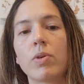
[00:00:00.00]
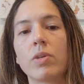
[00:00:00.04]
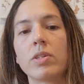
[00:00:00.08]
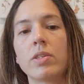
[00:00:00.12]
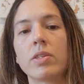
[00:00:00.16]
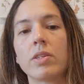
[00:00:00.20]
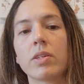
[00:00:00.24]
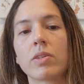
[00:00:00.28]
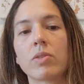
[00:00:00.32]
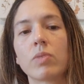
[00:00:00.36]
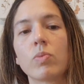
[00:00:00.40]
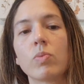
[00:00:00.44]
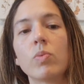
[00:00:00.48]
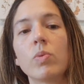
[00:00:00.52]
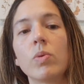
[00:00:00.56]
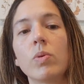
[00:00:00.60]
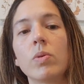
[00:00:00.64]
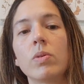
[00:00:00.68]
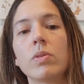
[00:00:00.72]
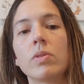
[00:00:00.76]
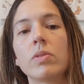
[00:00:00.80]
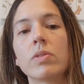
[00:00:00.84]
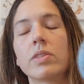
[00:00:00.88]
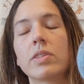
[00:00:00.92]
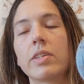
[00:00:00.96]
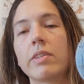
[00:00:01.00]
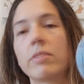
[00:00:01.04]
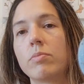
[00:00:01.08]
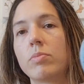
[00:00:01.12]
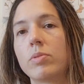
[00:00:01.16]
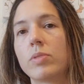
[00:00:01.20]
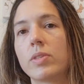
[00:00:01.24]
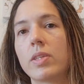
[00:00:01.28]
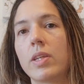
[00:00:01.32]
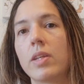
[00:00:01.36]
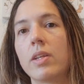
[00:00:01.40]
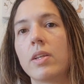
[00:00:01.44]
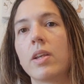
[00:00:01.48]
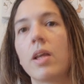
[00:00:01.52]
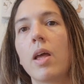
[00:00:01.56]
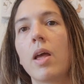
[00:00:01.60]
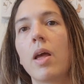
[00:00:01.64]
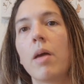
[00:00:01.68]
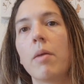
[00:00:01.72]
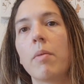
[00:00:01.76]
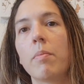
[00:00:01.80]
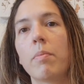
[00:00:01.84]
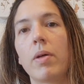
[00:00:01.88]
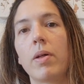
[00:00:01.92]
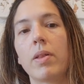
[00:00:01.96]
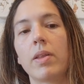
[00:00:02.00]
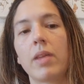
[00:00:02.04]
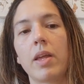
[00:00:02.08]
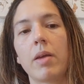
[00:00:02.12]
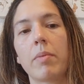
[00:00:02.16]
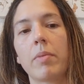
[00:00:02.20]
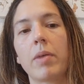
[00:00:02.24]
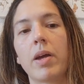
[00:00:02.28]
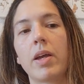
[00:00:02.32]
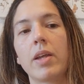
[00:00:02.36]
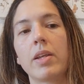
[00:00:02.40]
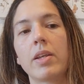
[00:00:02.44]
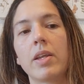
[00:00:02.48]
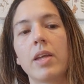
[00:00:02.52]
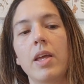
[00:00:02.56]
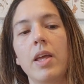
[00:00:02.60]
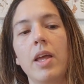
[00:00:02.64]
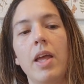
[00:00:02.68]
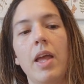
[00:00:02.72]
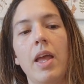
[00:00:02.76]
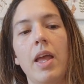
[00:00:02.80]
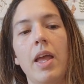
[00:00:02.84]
46 wool, 7% polyamide.